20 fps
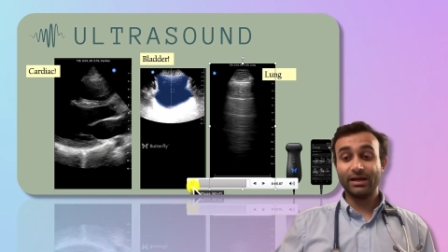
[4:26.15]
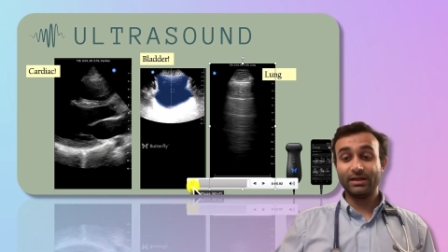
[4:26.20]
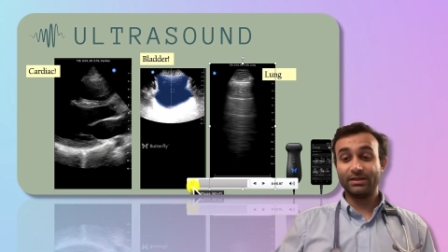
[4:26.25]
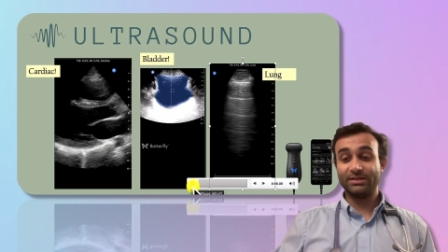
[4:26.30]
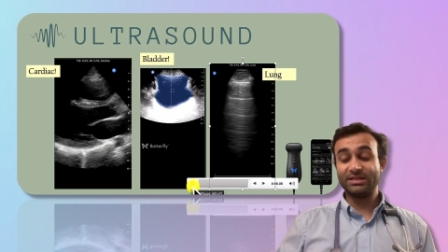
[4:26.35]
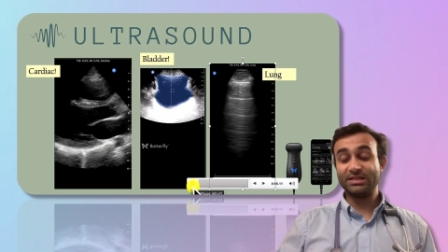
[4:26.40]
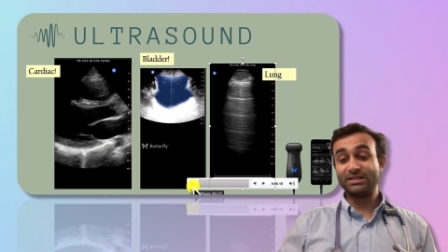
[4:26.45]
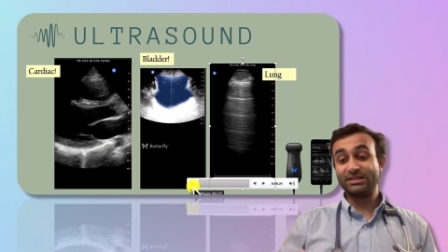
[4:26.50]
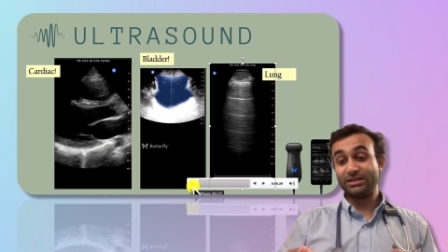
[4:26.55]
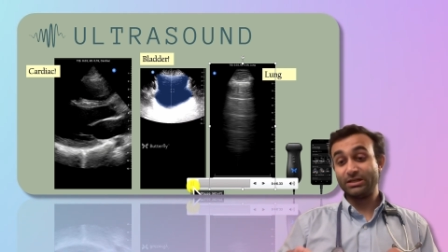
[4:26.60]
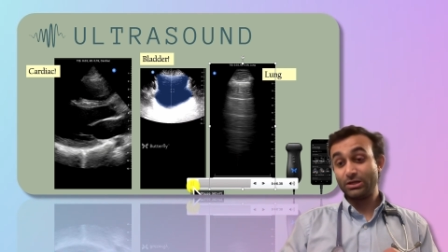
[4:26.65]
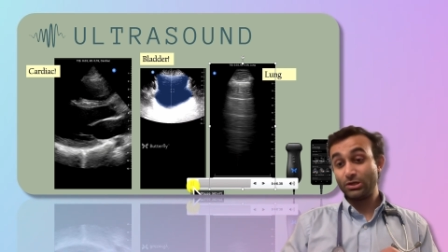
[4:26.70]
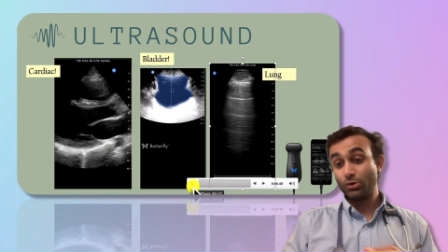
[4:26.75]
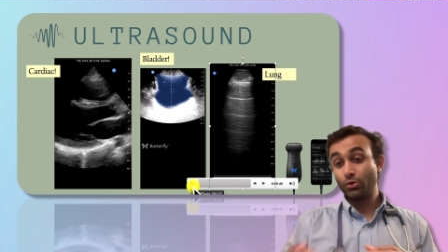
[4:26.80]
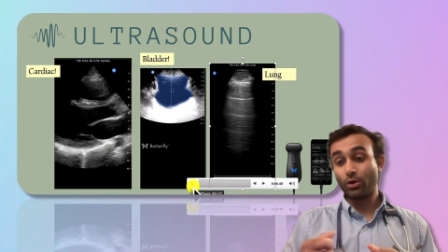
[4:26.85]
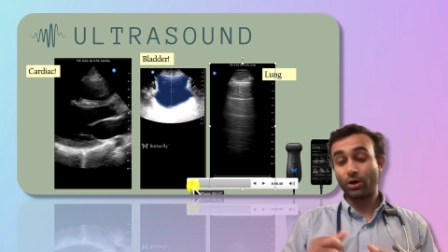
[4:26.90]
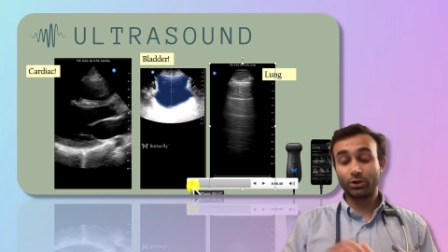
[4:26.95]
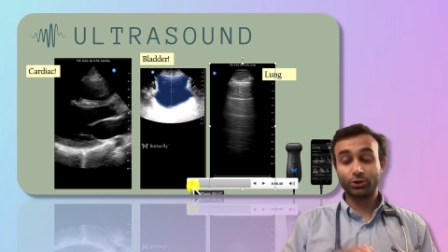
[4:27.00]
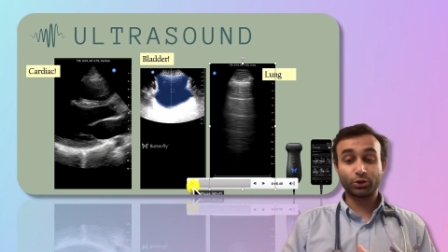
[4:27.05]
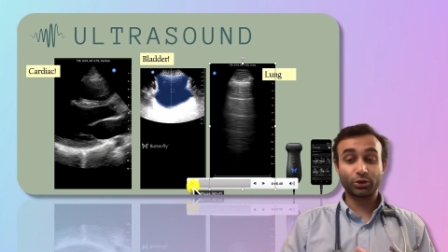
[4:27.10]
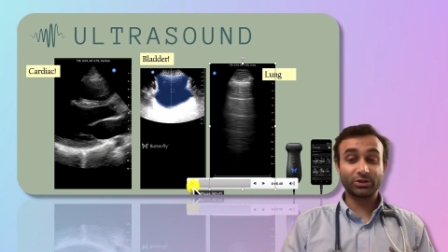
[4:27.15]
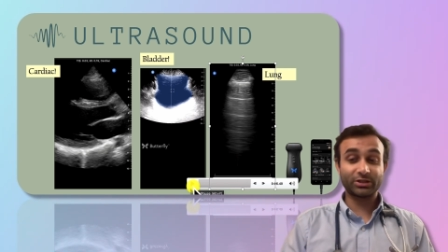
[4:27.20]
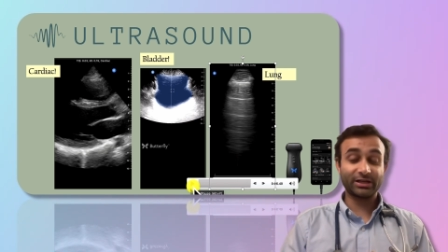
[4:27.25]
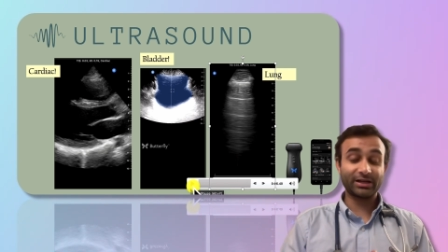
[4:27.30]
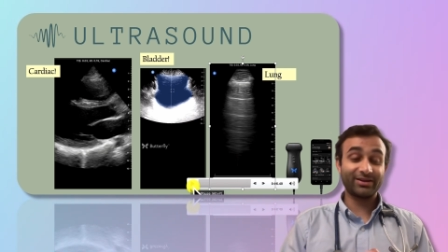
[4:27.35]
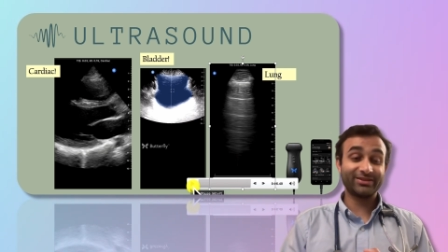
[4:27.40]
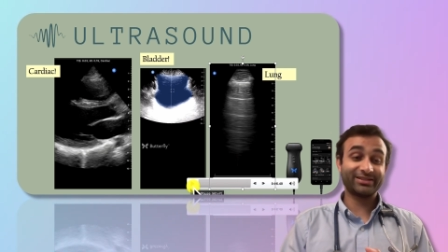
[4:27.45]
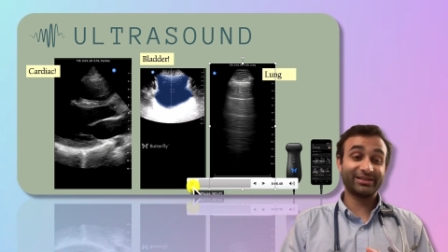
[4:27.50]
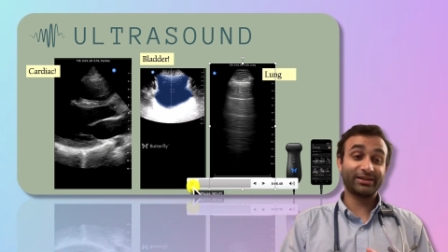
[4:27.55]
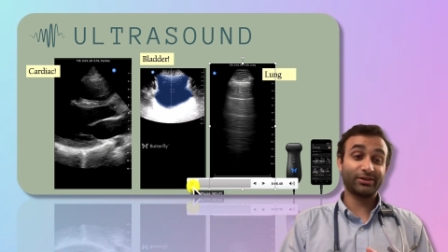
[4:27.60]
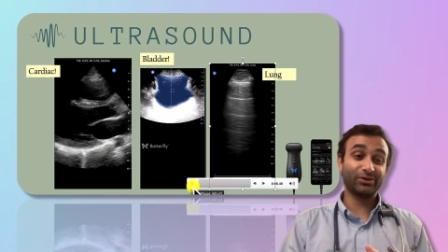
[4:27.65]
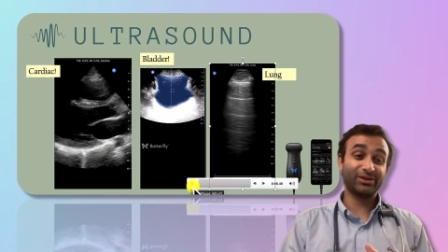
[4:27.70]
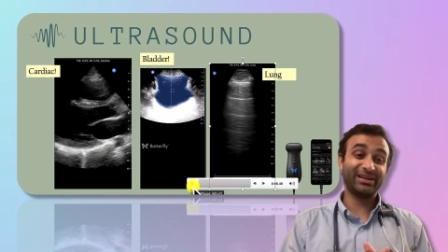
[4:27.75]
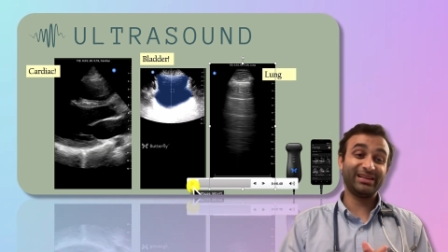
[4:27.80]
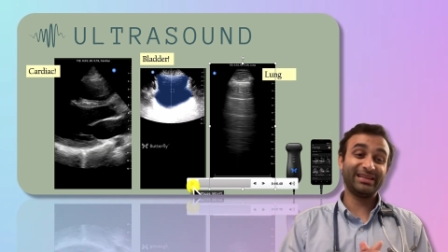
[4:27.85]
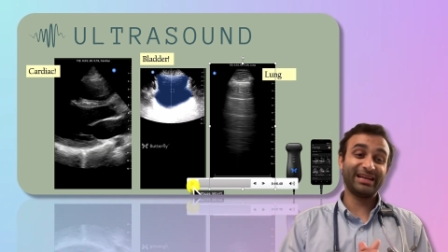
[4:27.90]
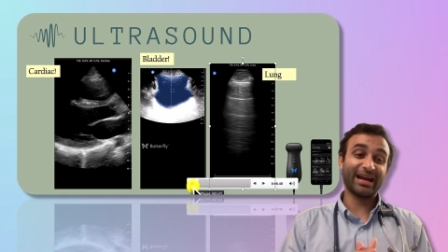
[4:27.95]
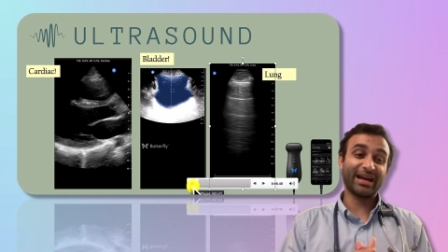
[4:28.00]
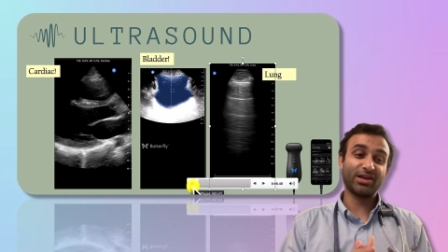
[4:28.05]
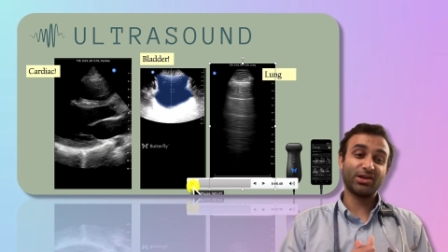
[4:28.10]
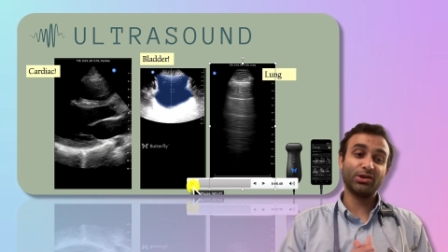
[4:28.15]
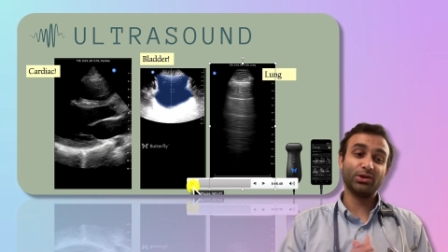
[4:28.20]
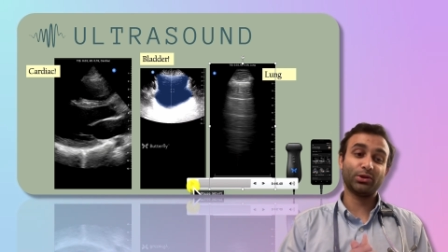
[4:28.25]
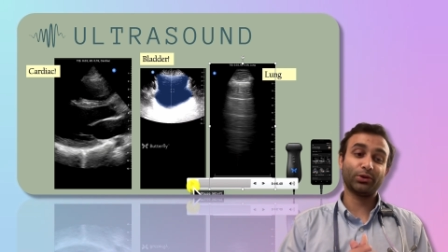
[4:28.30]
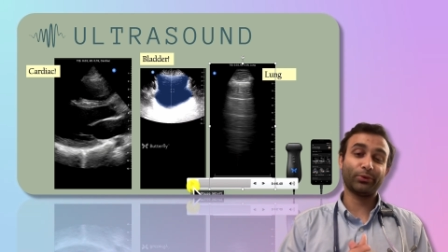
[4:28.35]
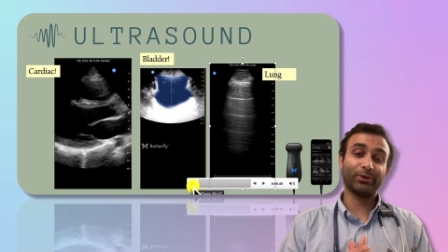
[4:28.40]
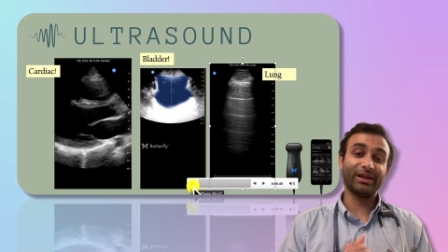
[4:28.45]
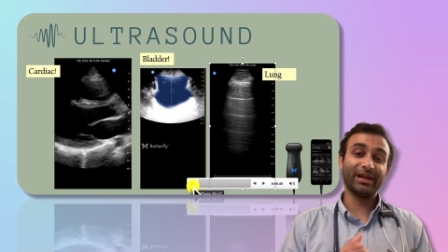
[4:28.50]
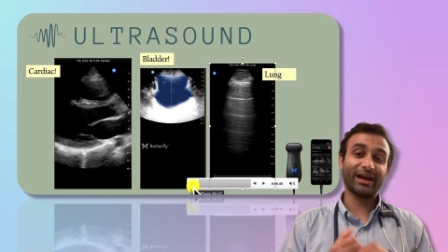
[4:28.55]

These new ultrasounds, including the I Q three,